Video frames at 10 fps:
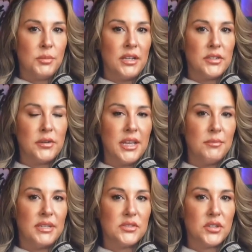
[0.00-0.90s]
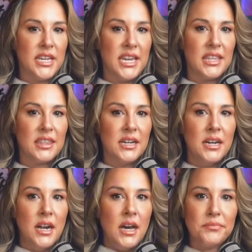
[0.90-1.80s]
Baldoni and Mr. Heath
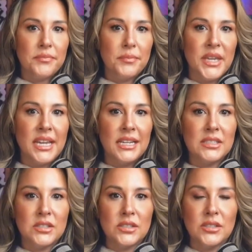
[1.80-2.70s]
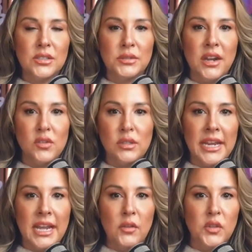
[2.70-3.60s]
because you never
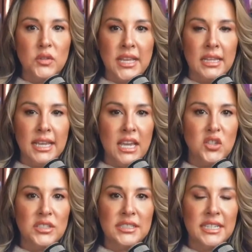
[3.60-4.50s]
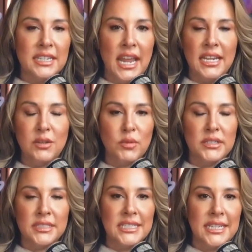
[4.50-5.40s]
laid out those allegations in any real
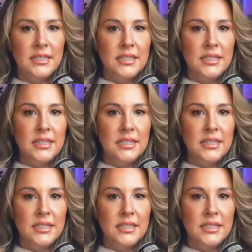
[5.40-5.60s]
detail.